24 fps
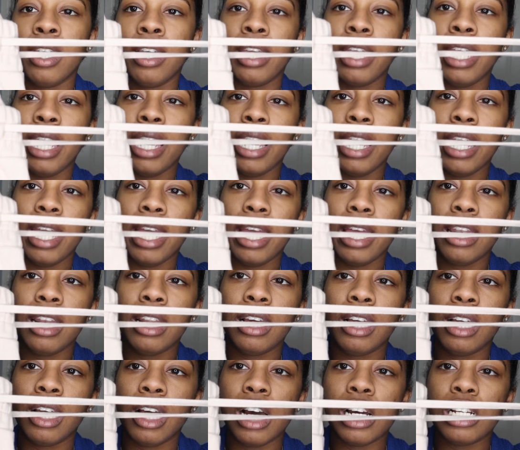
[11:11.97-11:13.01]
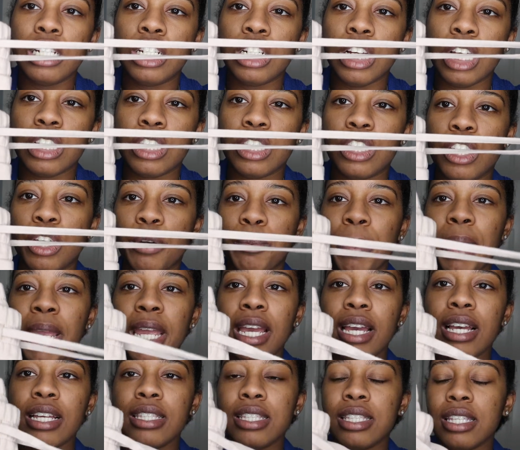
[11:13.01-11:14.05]
can adjust your
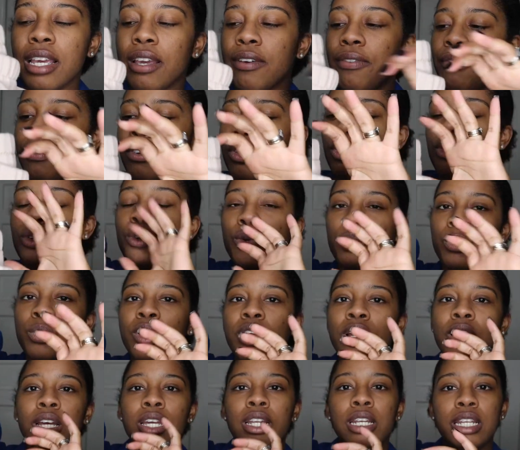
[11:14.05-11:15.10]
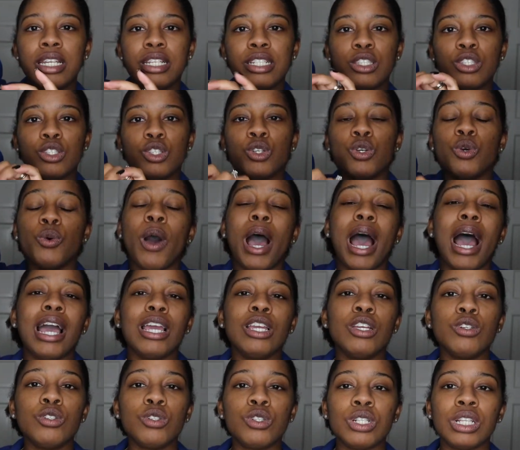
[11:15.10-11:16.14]
pants if you need to. I
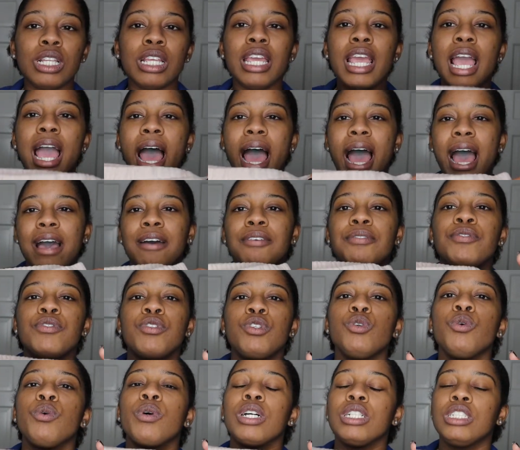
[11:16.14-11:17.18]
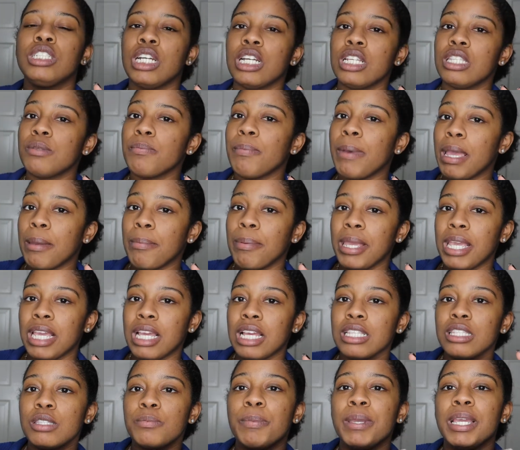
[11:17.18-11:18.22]
usually have to adjust my
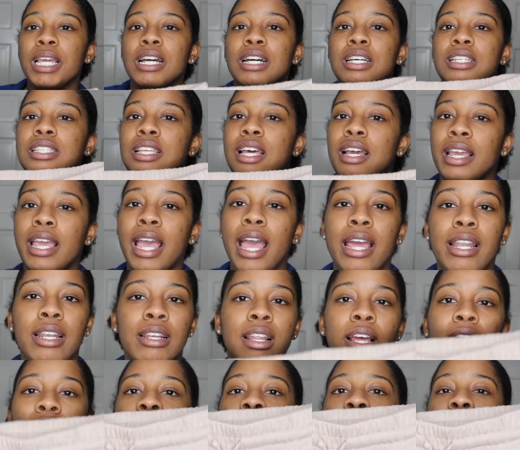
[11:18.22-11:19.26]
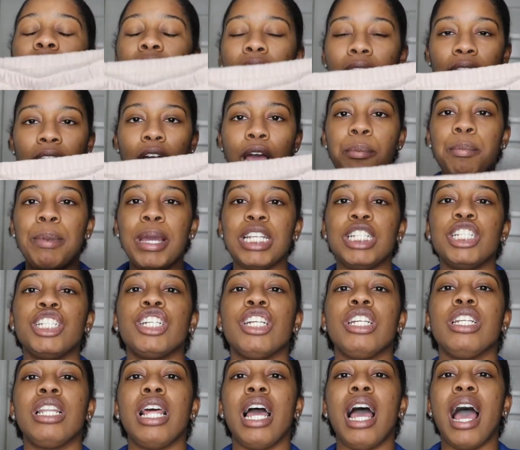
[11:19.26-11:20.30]
pants because, again, like I
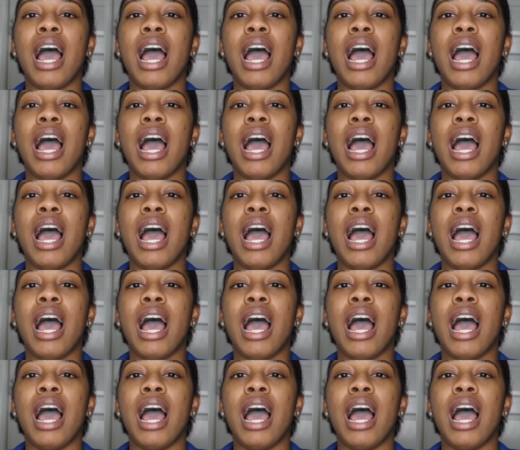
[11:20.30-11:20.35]
mentioned,